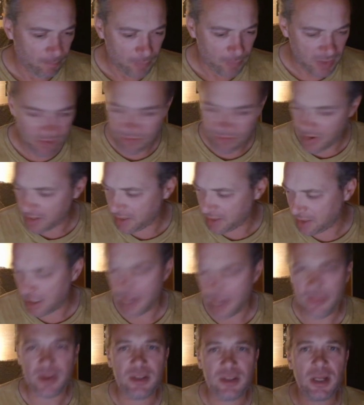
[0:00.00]
In fact, he
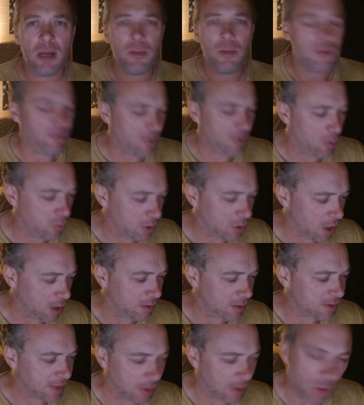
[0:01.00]
gave me a telephone call. I
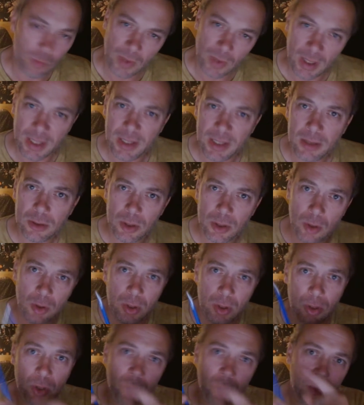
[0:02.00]
was like, oh, really?
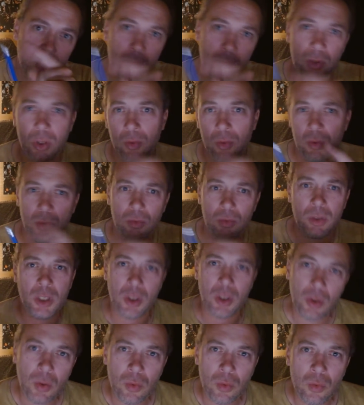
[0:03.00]
Do, do, do, do, do,
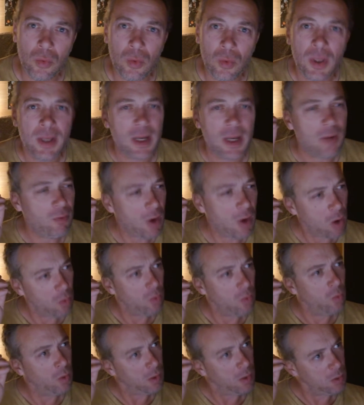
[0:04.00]
do.
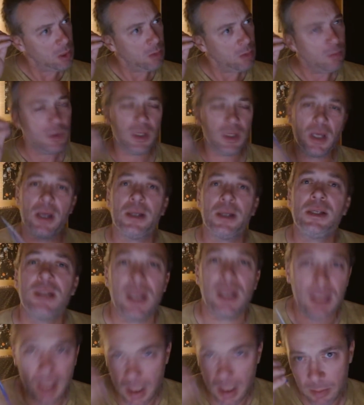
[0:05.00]
Hello, William? Yeah, he's
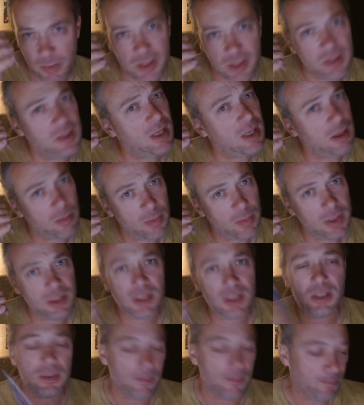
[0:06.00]
like, yeah, bitch, tell the
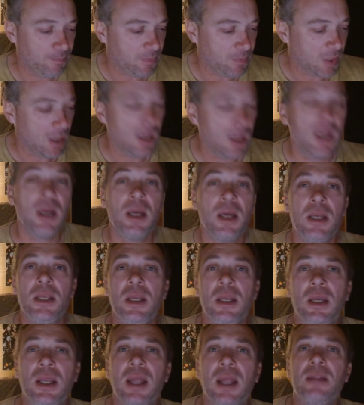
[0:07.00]
bitches.
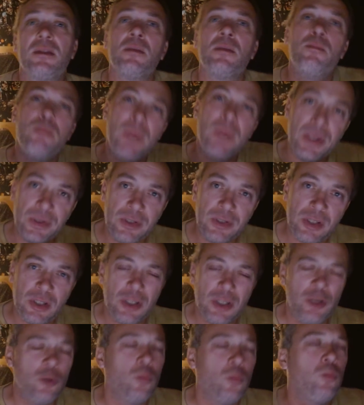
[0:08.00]
You get the mill,
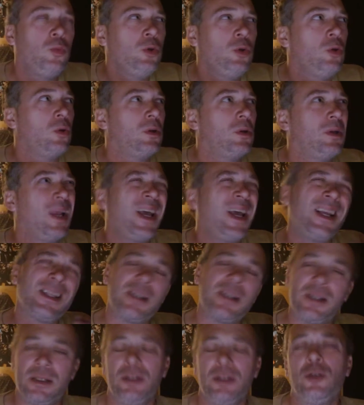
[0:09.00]
you,
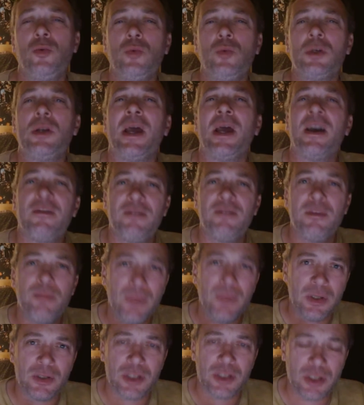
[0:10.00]
lest you would have the
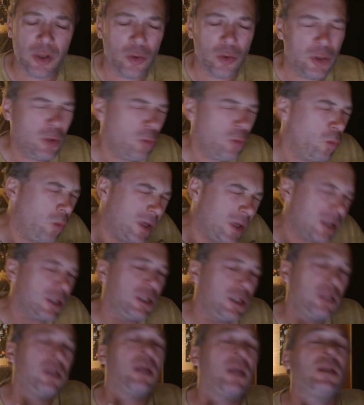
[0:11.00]
millstone. You wish
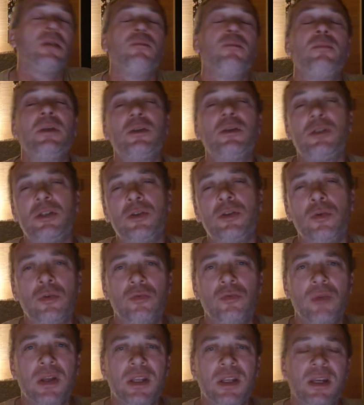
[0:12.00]
you get the millstone
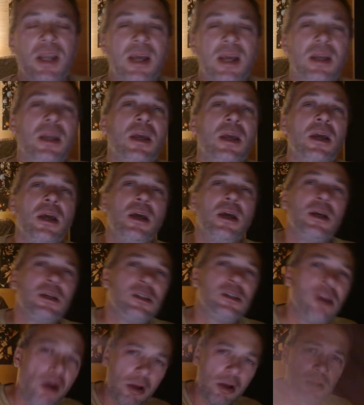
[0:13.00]
around the neck,
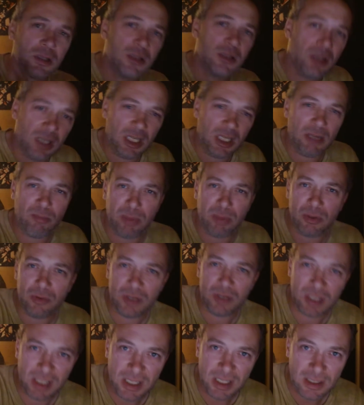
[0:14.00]
tossing the deep blue
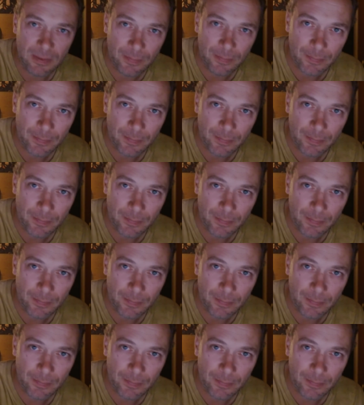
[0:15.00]
sea